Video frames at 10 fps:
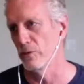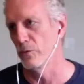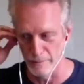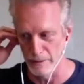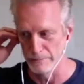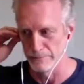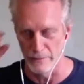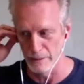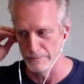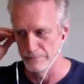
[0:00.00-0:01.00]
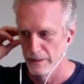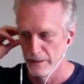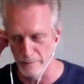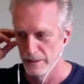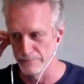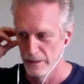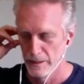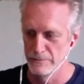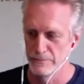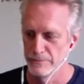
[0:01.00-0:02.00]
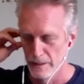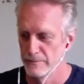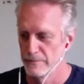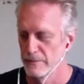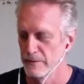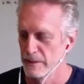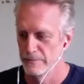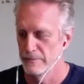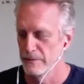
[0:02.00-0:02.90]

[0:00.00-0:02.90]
I mean, um, those were